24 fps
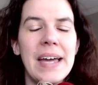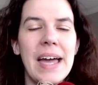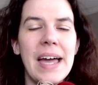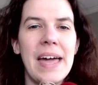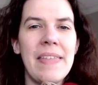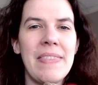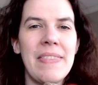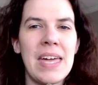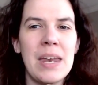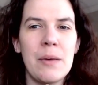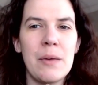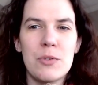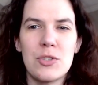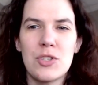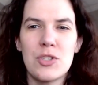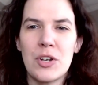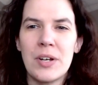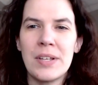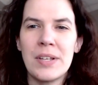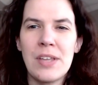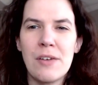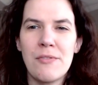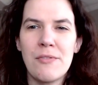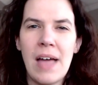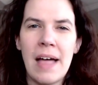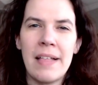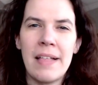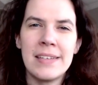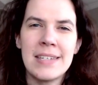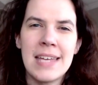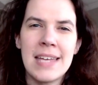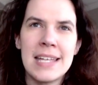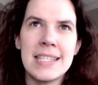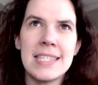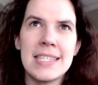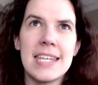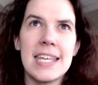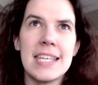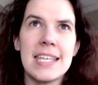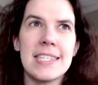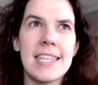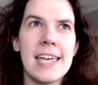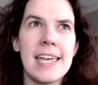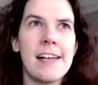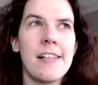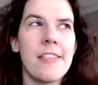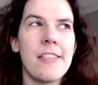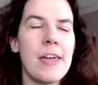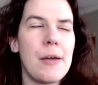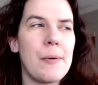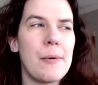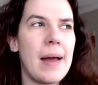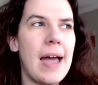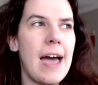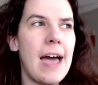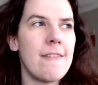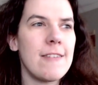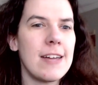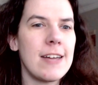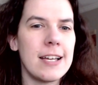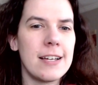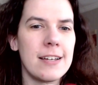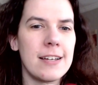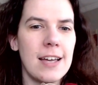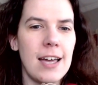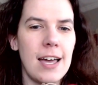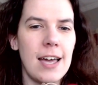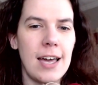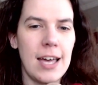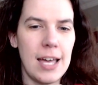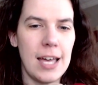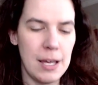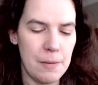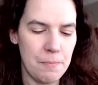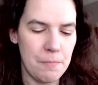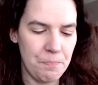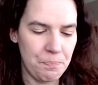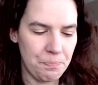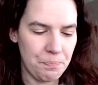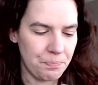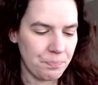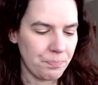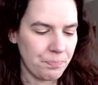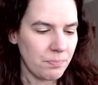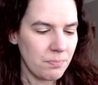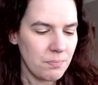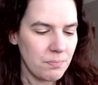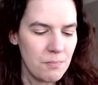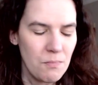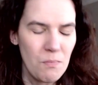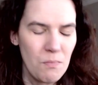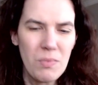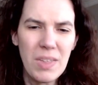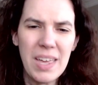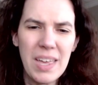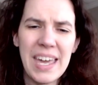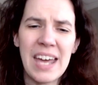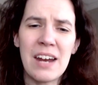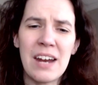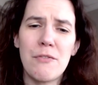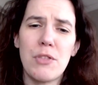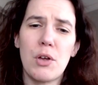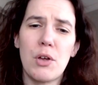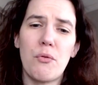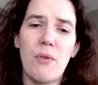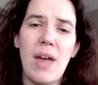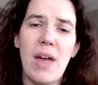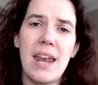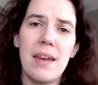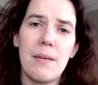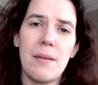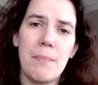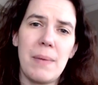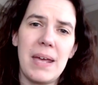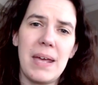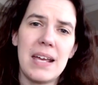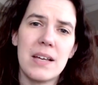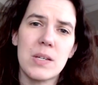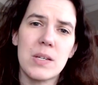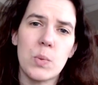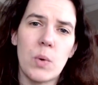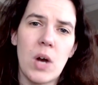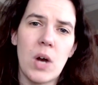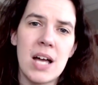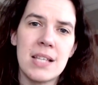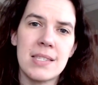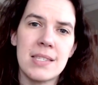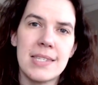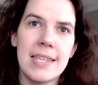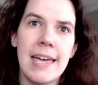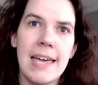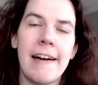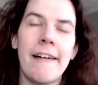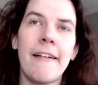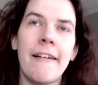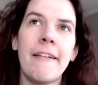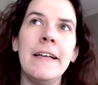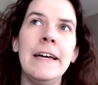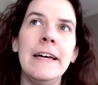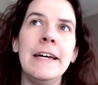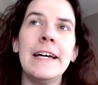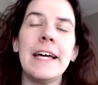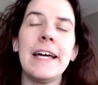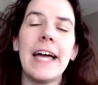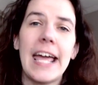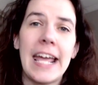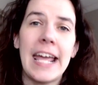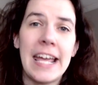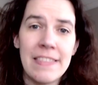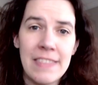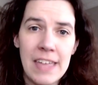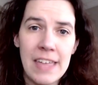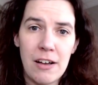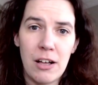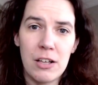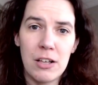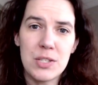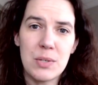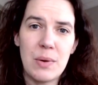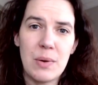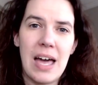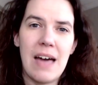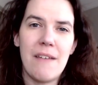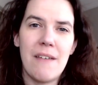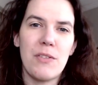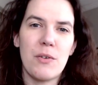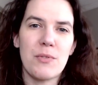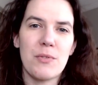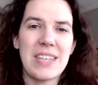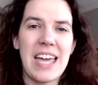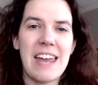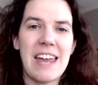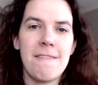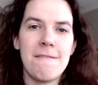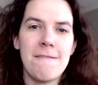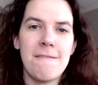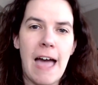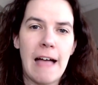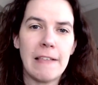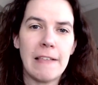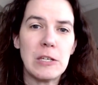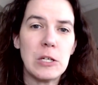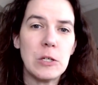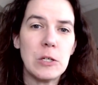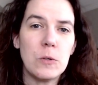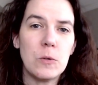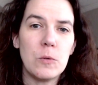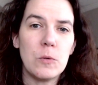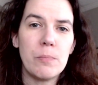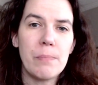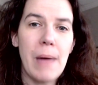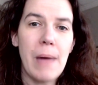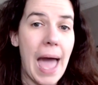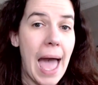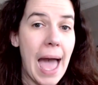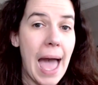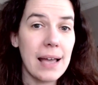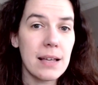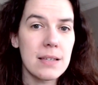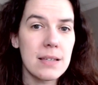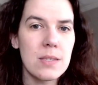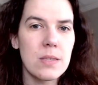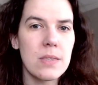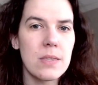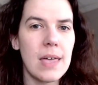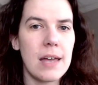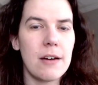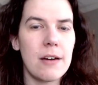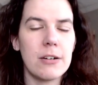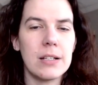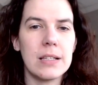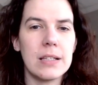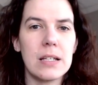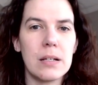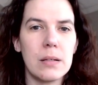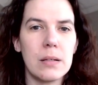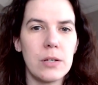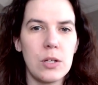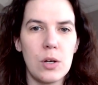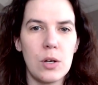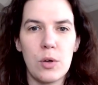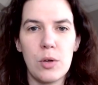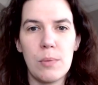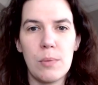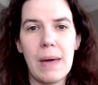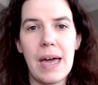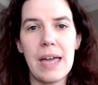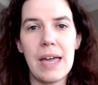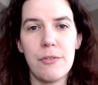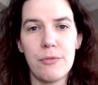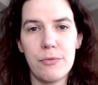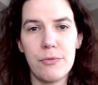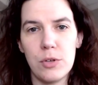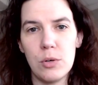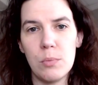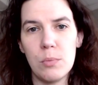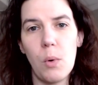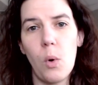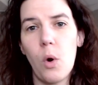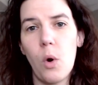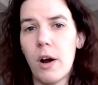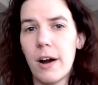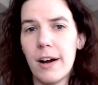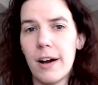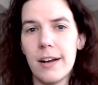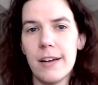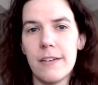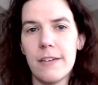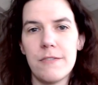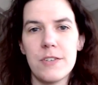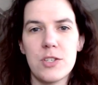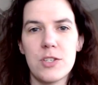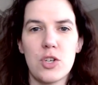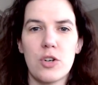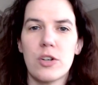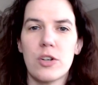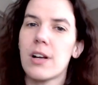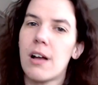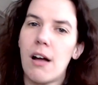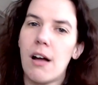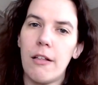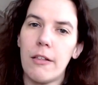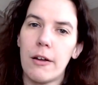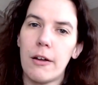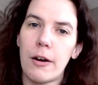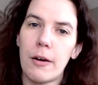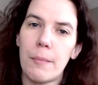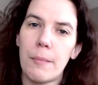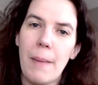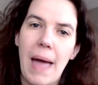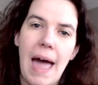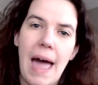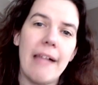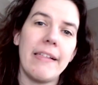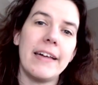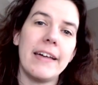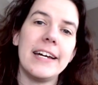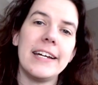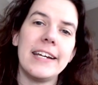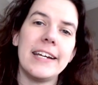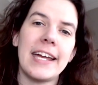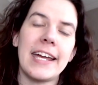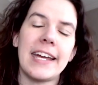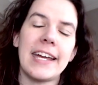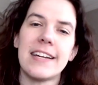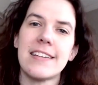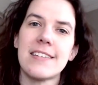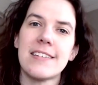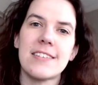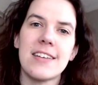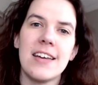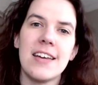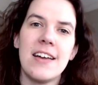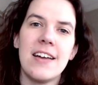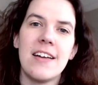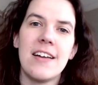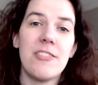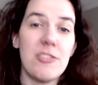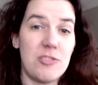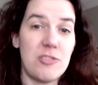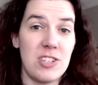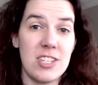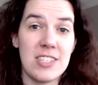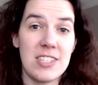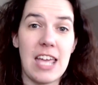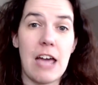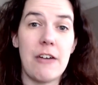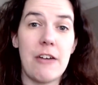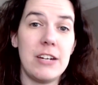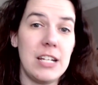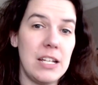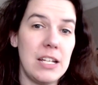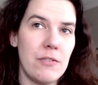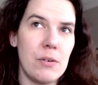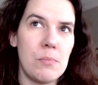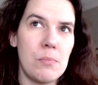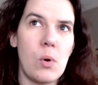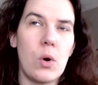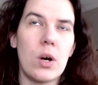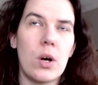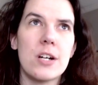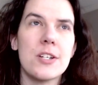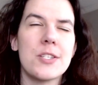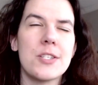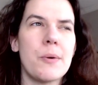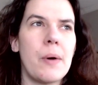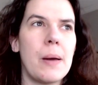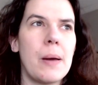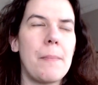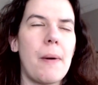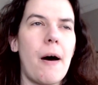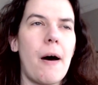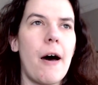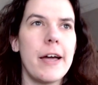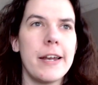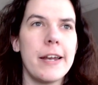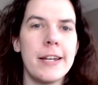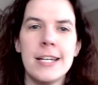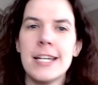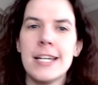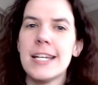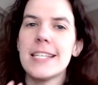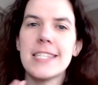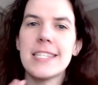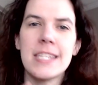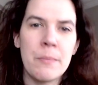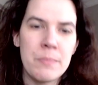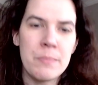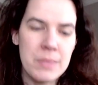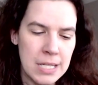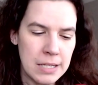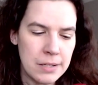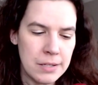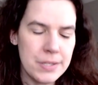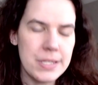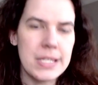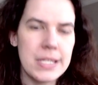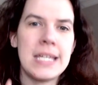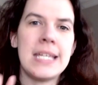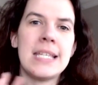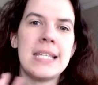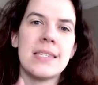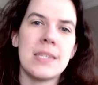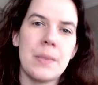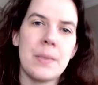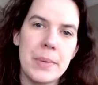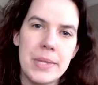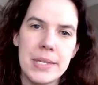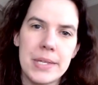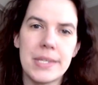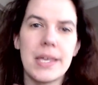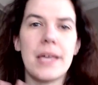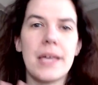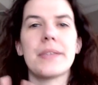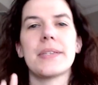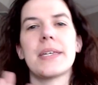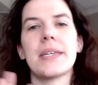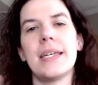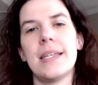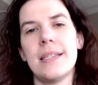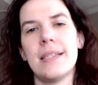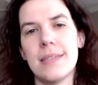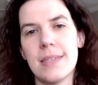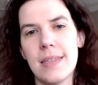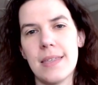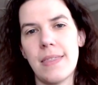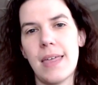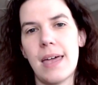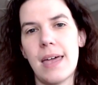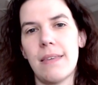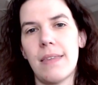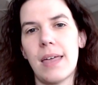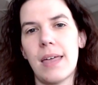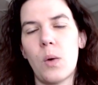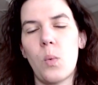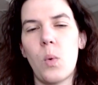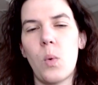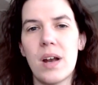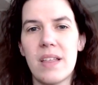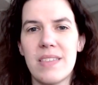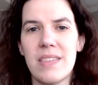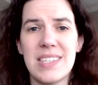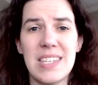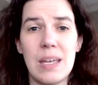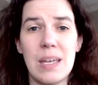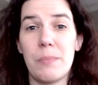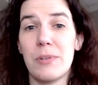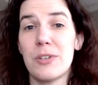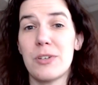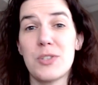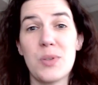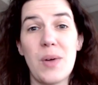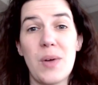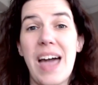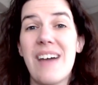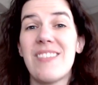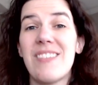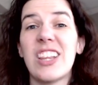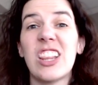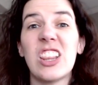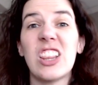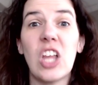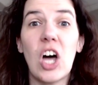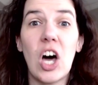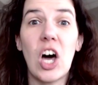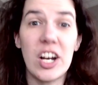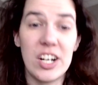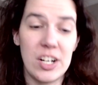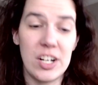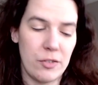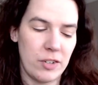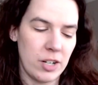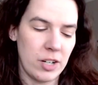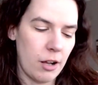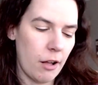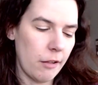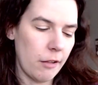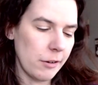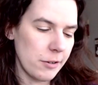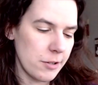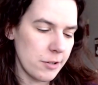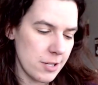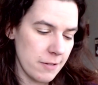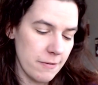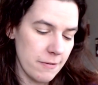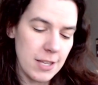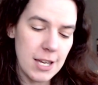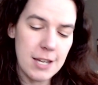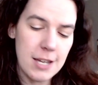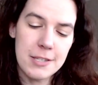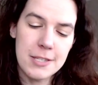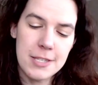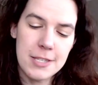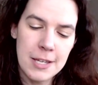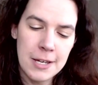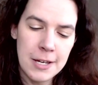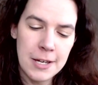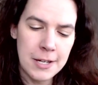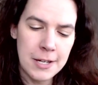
And then it was during their Valentine's Day sale. They were having kind of their red and pinks were on sale. And they also have those kind of value packs that are a little, you buy a few more of a certain color palette and they're discounted even more. So I bought some single skeins, some of the sale skeins, and then like one of the samplers. So I have a lot of different colors of this.